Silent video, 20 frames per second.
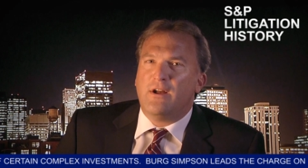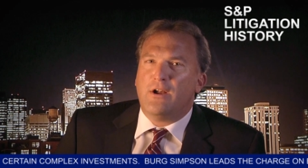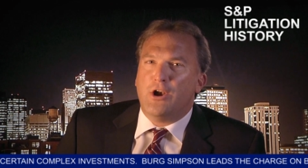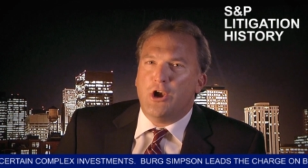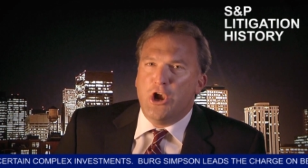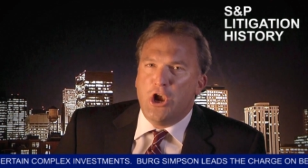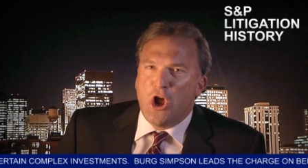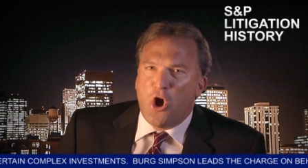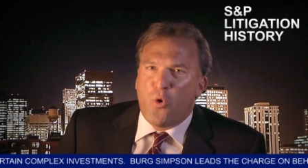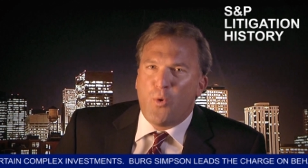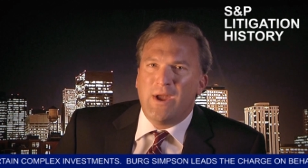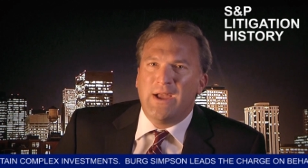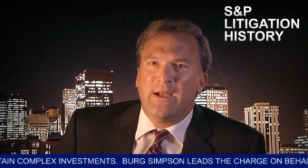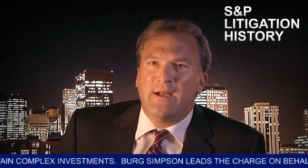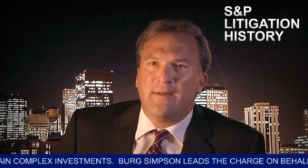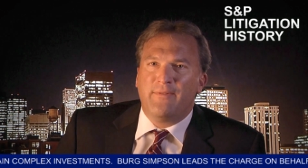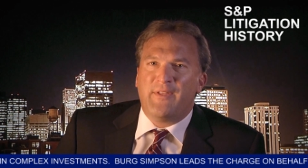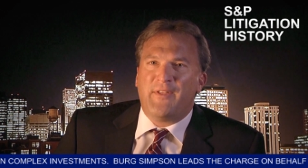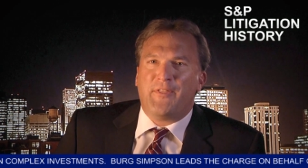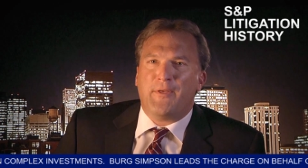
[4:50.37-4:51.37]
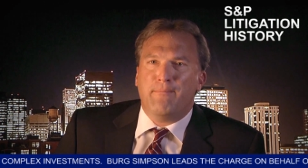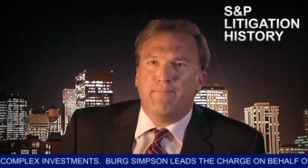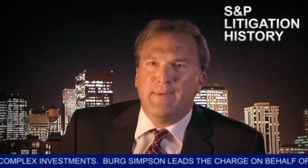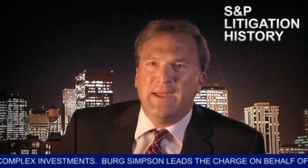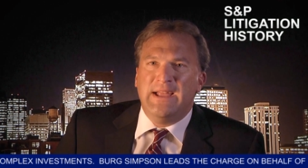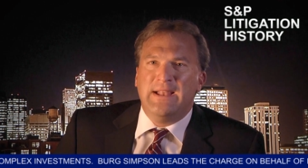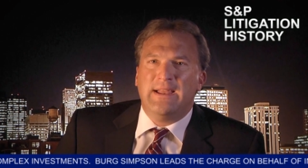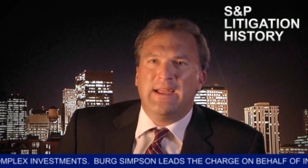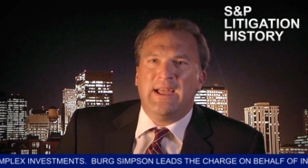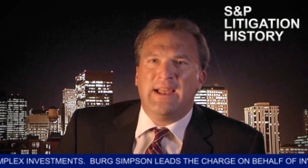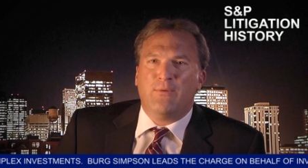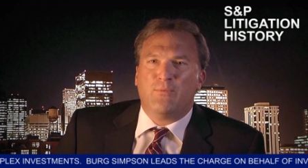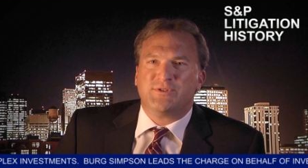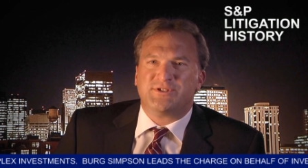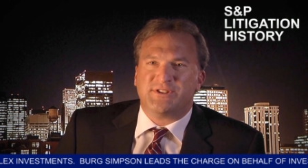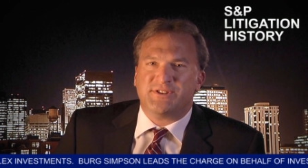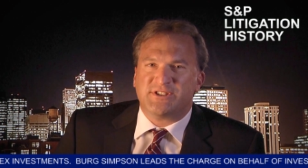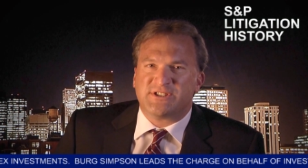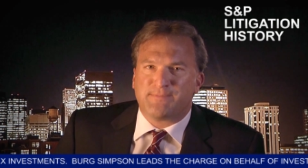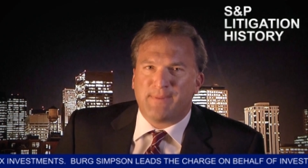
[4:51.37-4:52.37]
knowing that the meat it
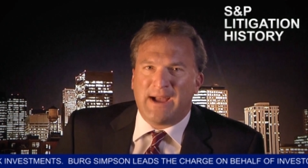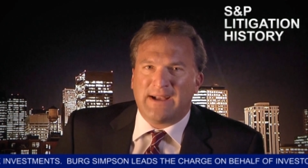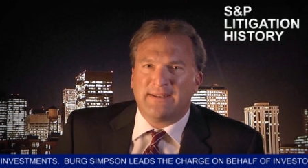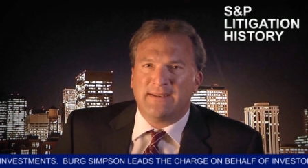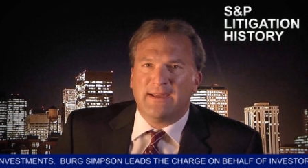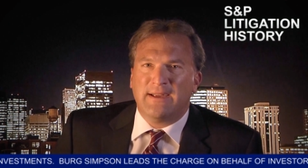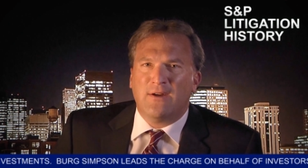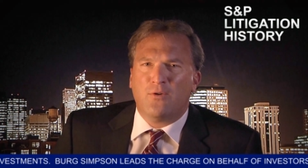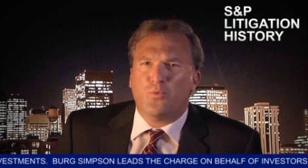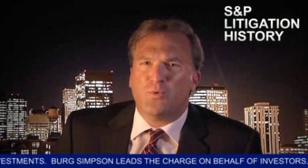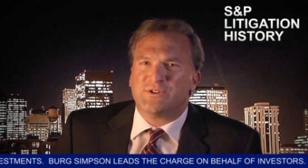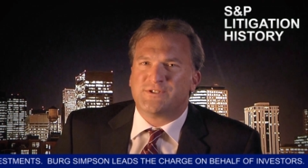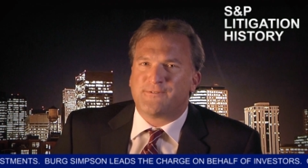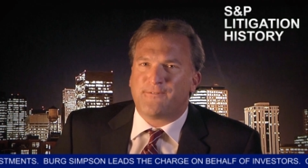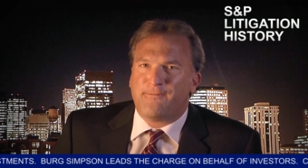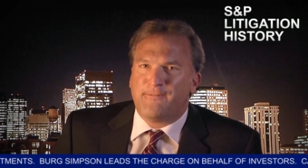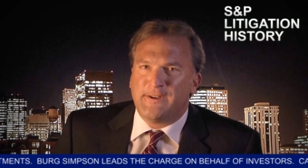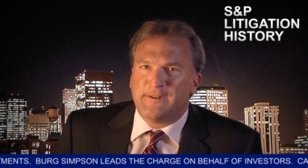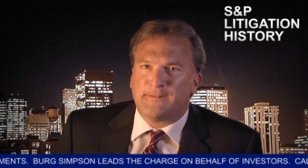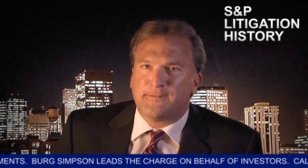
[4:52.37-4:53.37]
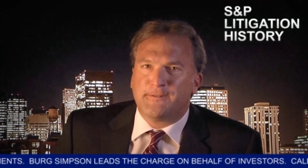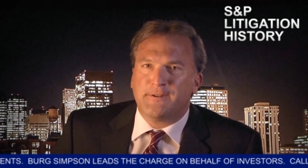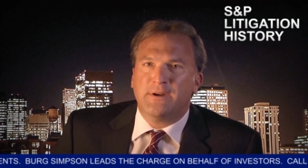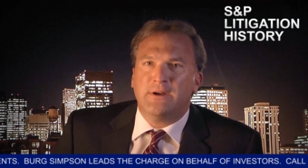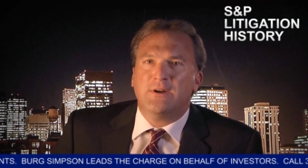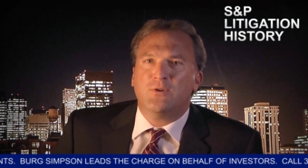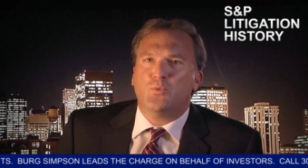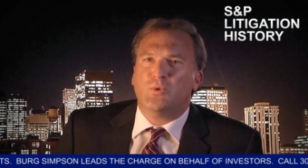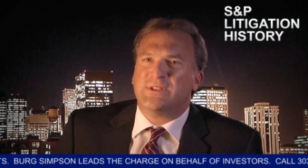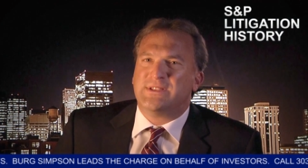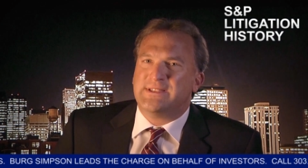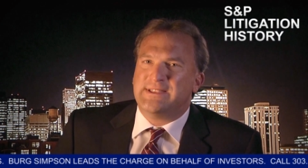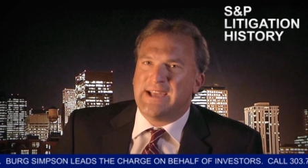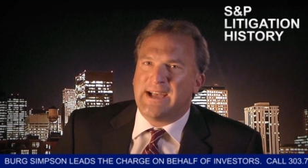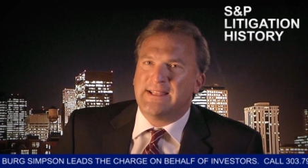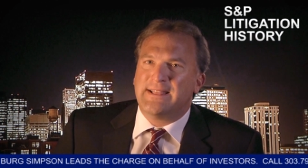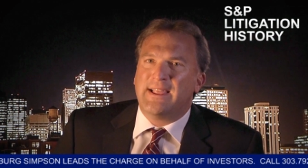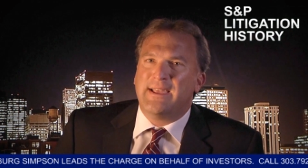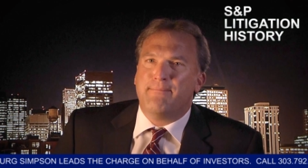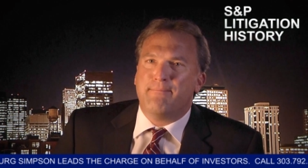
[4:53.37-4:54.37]
was inspecting was filled with
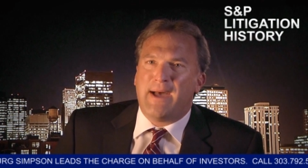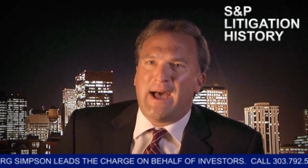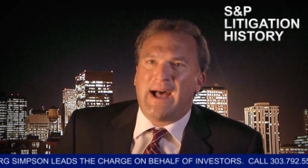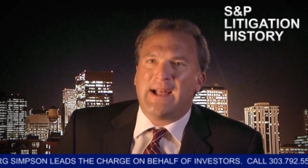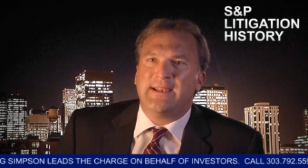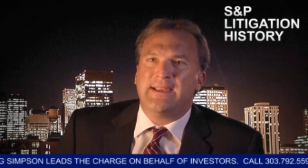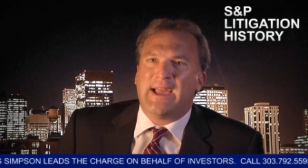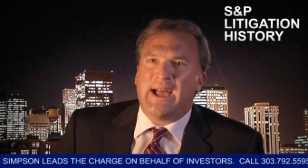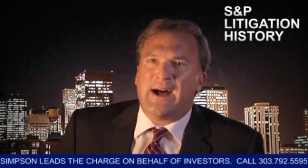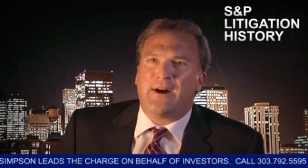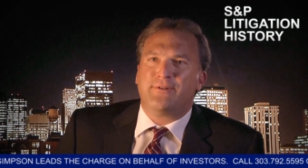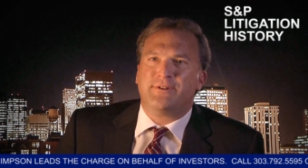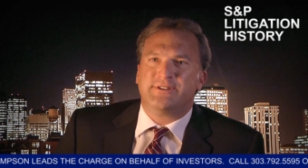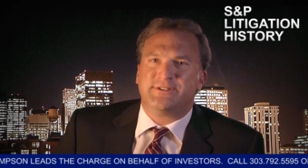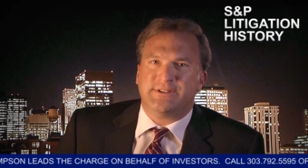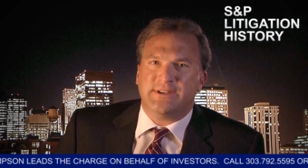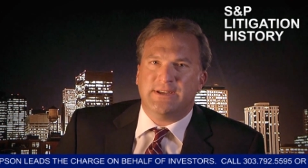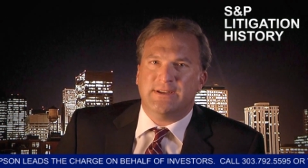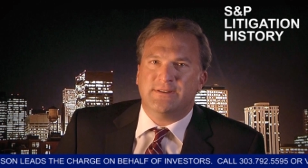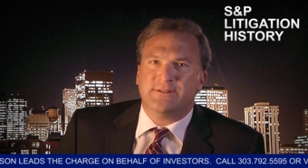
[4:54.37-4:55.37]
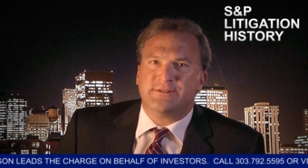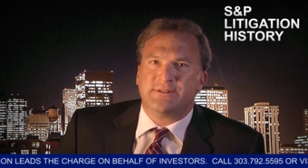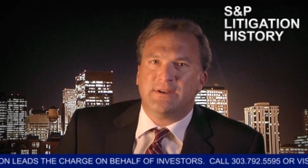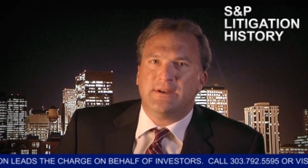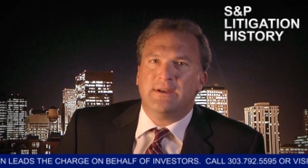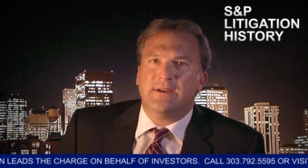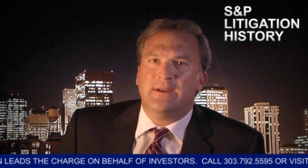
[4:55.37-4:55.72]
deadly mad cow disease,